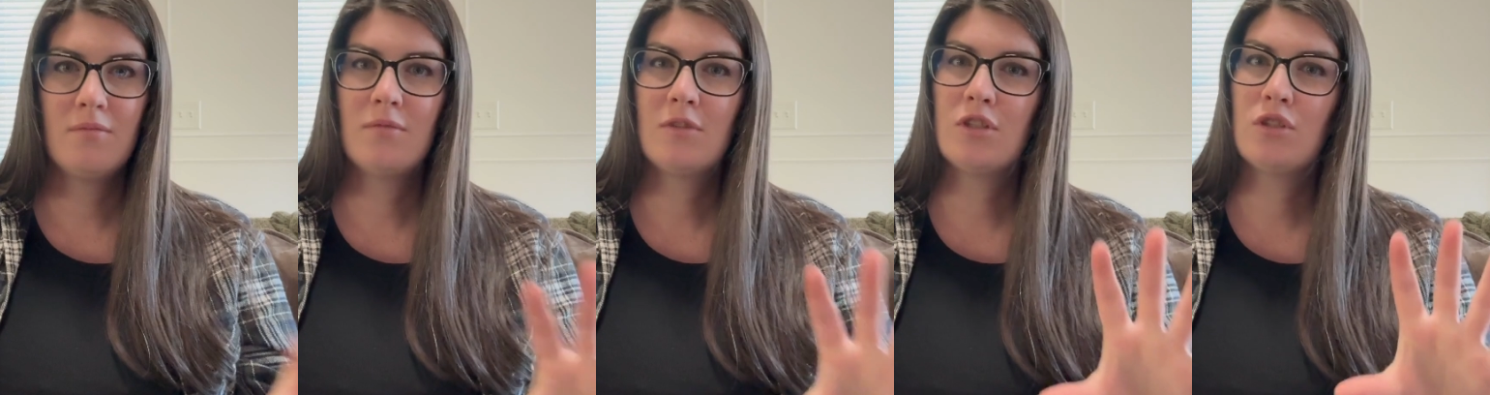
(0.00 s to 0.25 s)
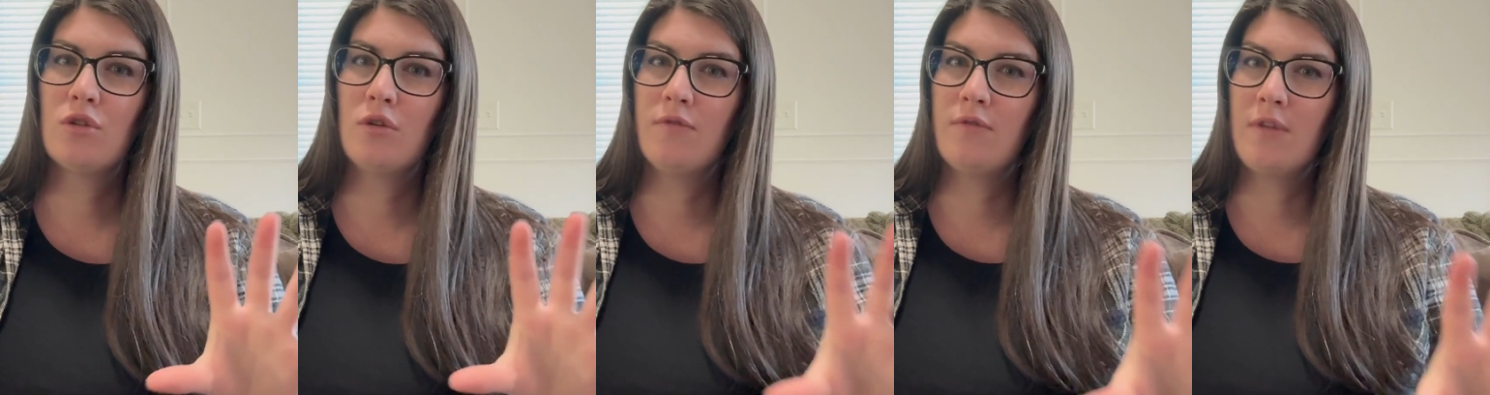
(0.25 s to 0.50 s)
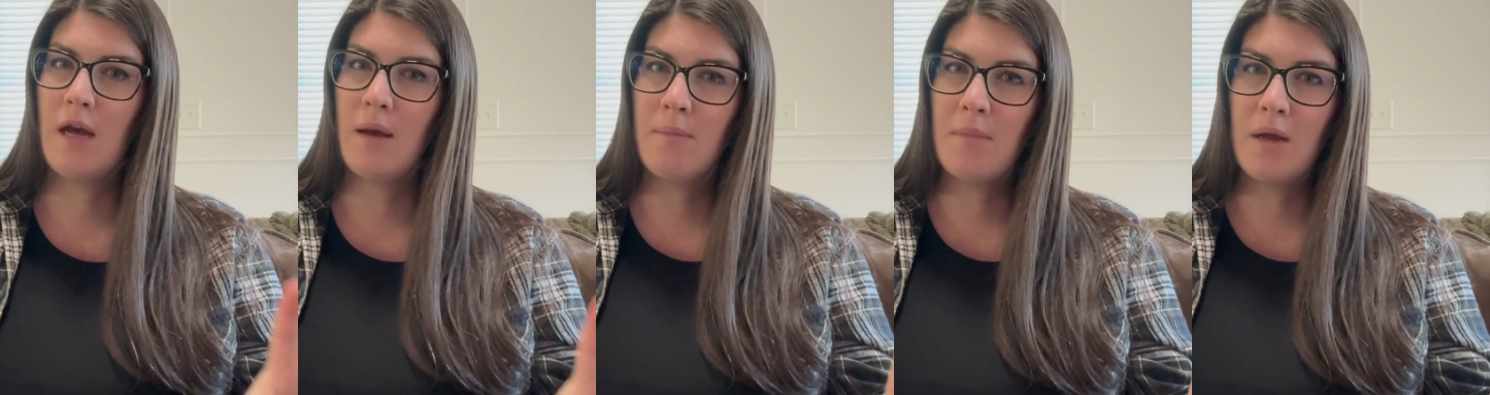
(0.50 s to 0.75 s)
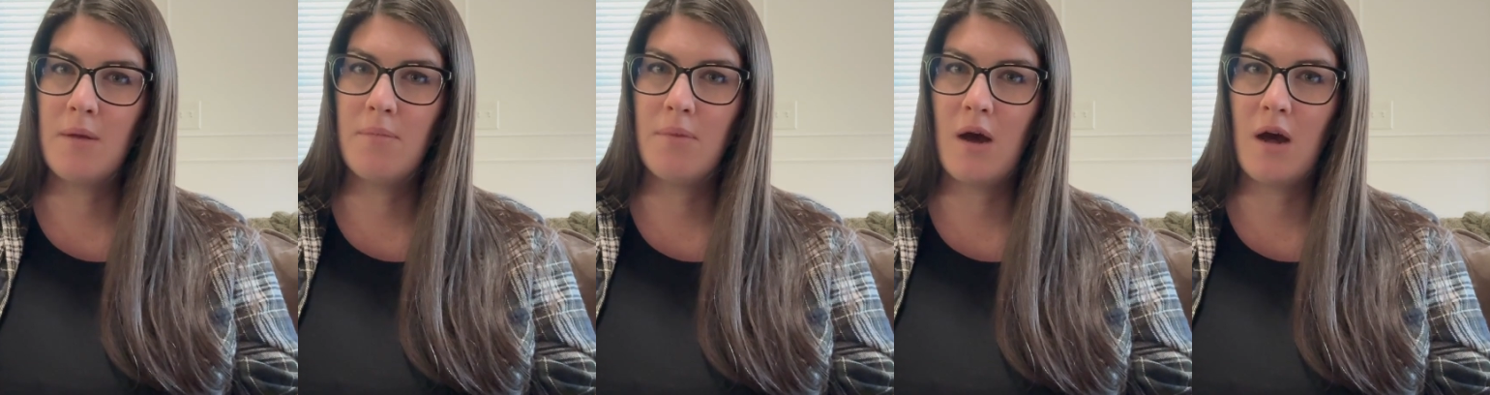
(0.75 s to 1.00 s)
So if that
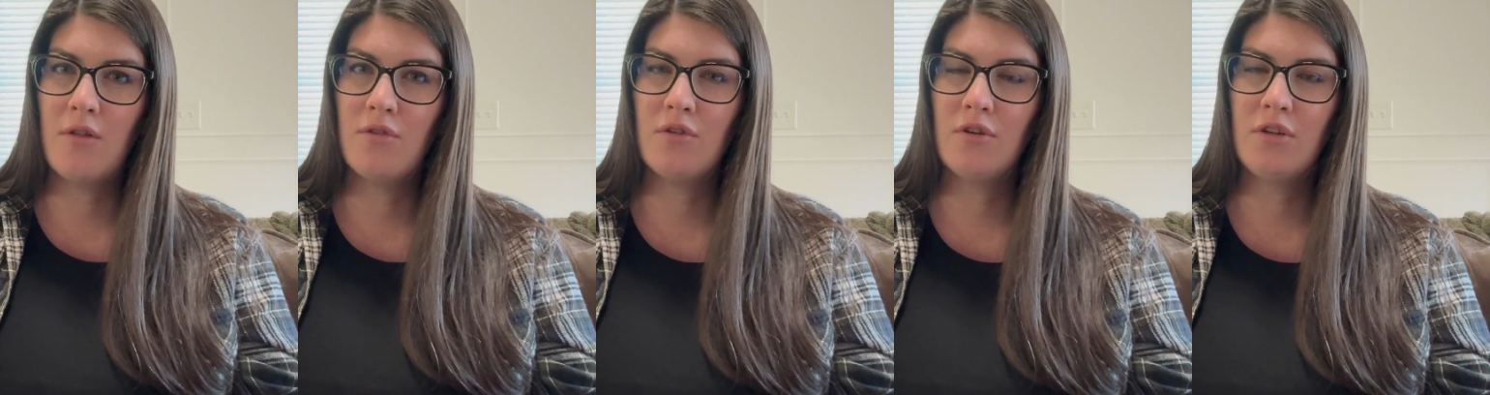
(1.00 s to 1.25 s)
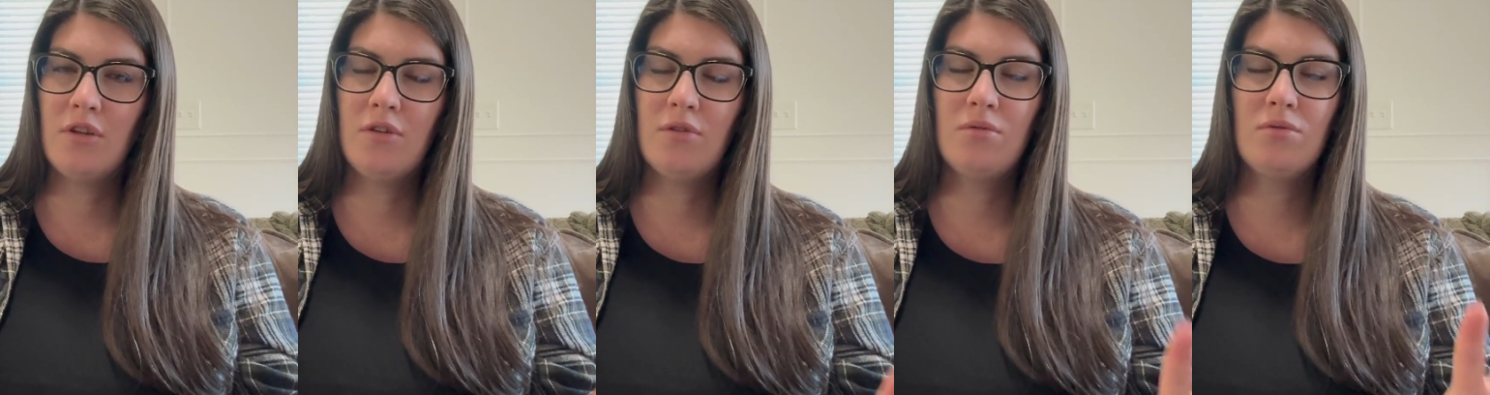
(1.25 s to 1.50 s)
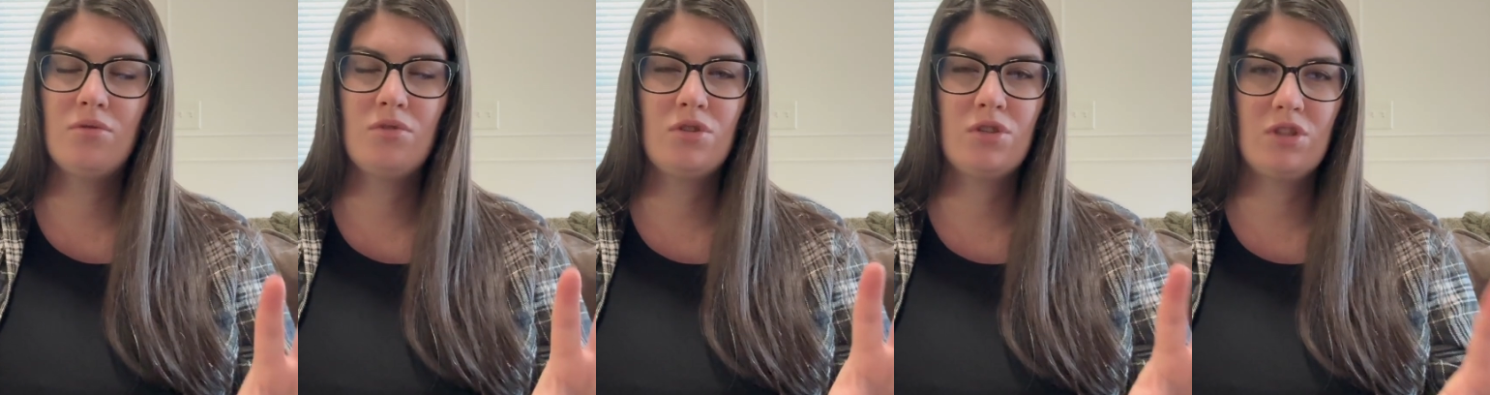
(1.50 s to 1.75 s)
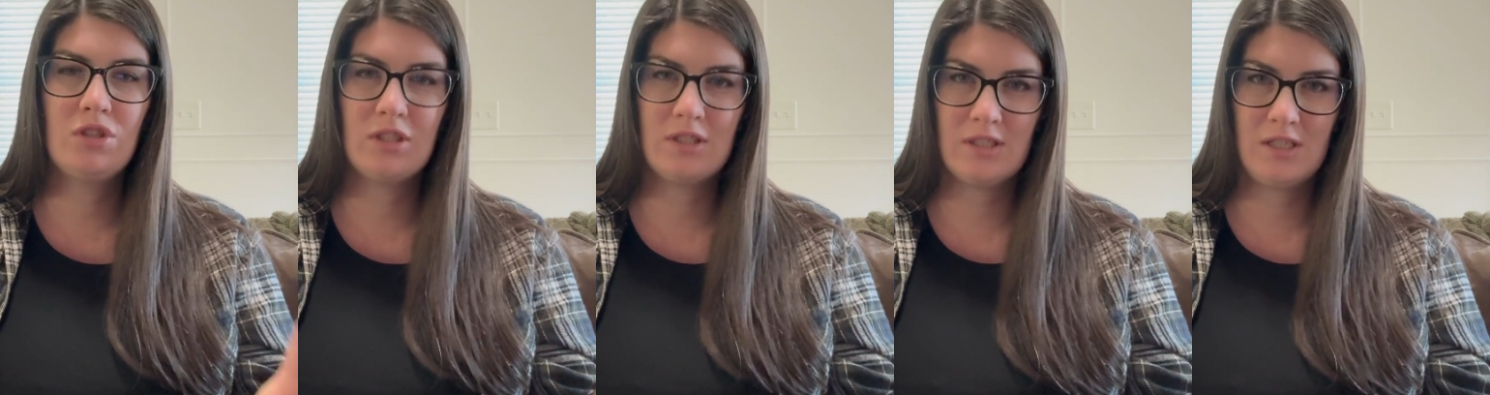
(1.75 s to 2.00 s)
might bother you,
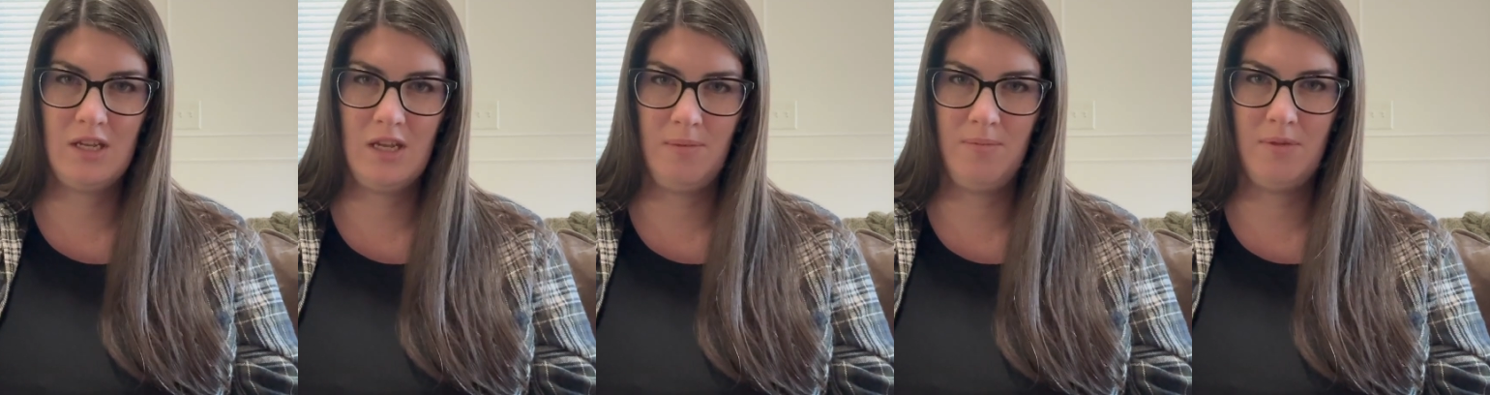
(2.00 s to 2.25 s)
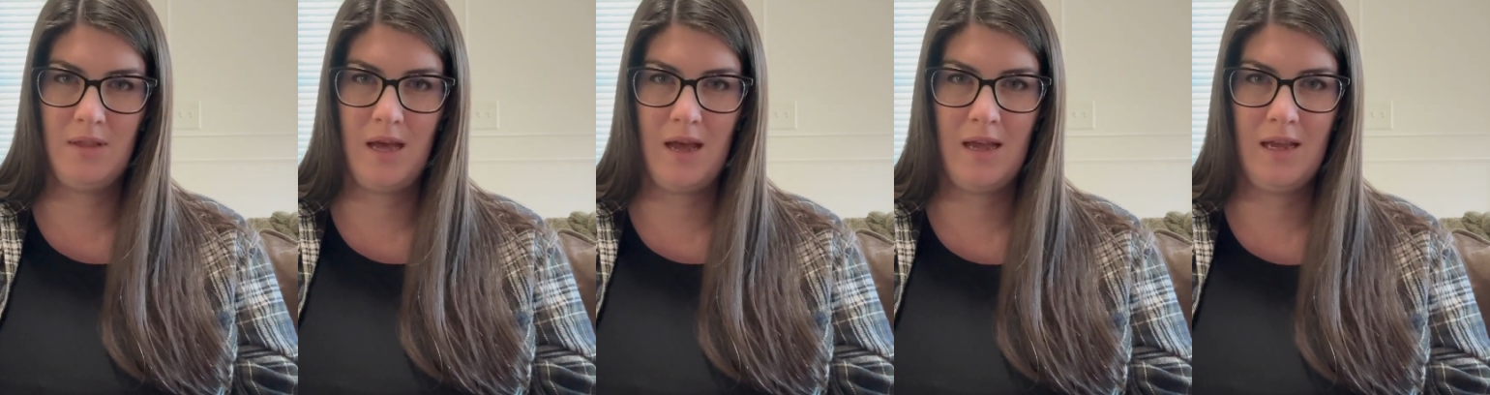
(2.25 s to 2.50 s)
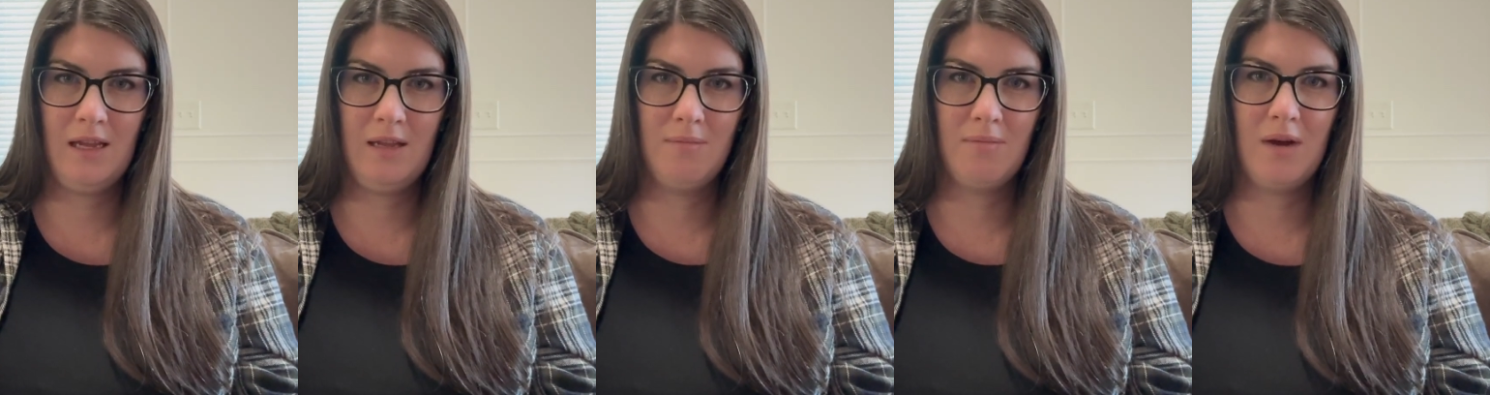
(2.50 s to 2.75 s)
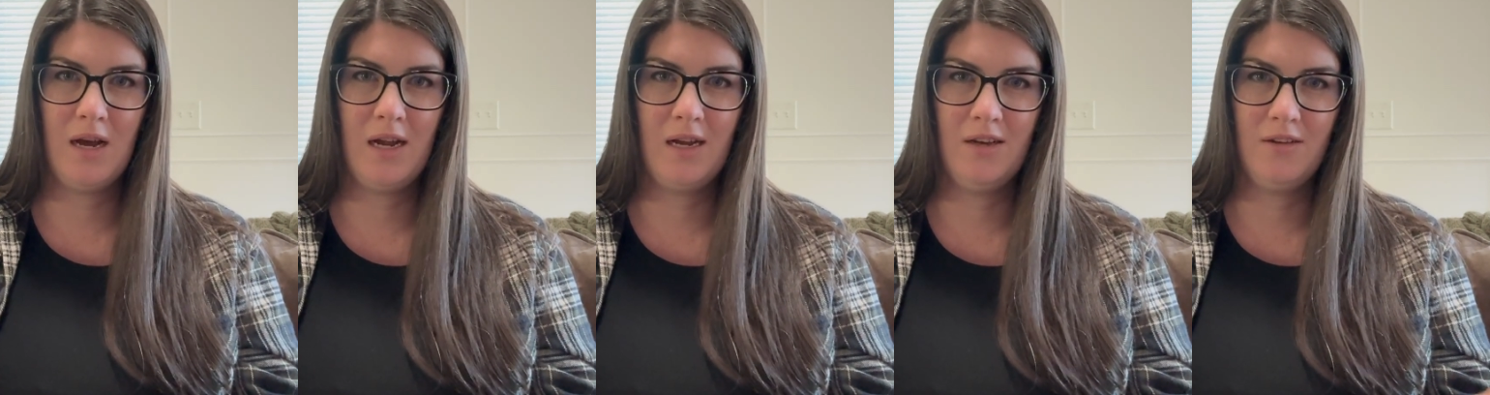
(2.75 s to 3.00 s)
just keep that in
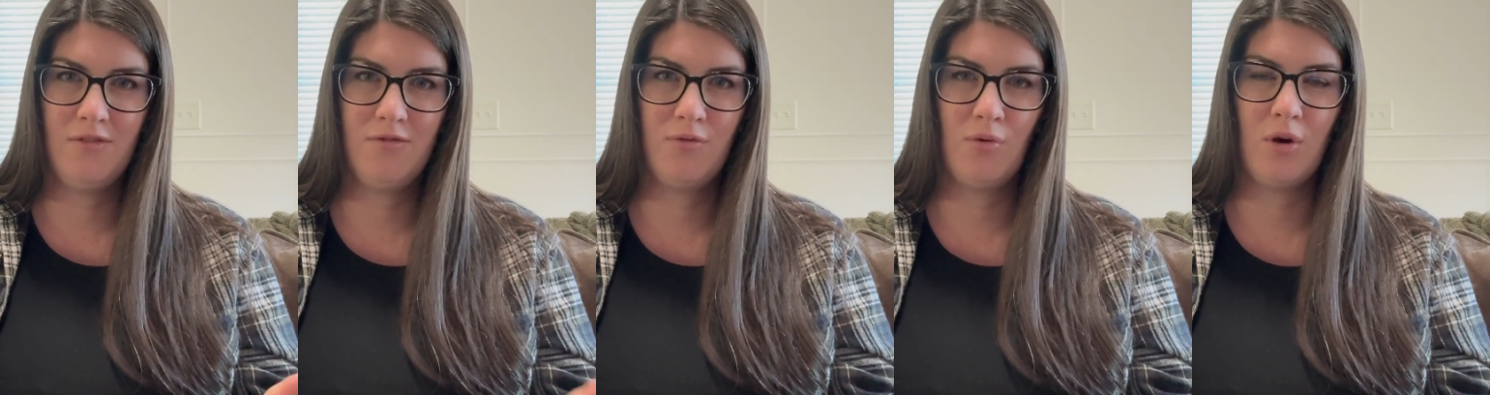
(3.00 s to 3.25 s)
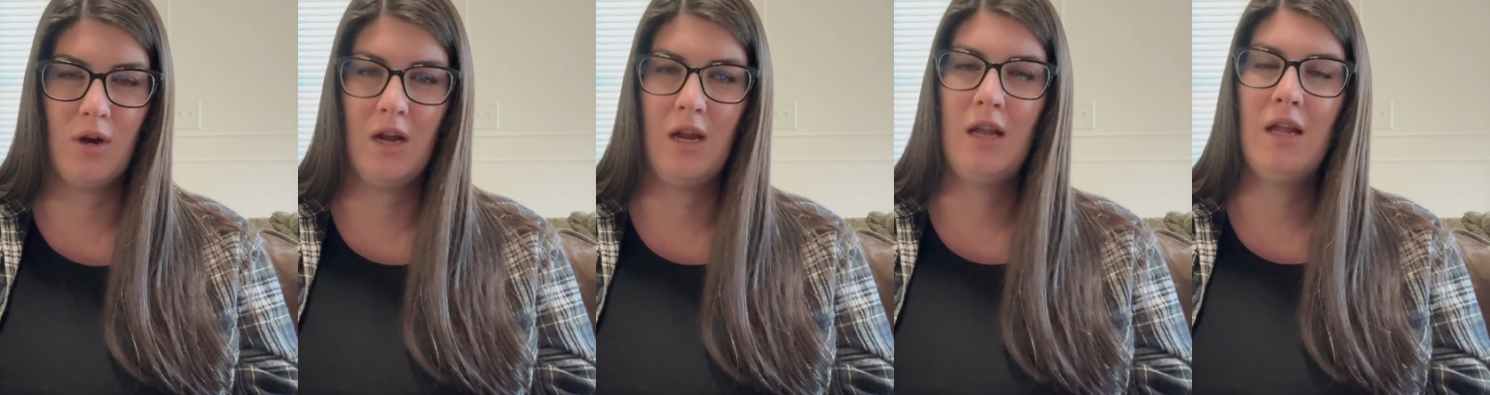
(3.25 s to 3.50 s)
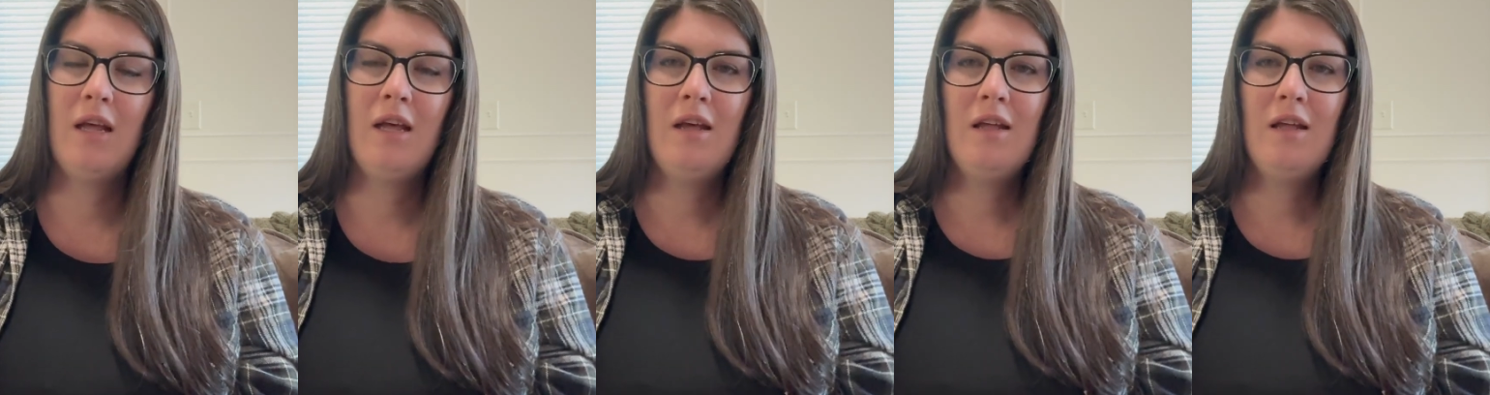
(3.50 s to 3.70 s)
mind for it.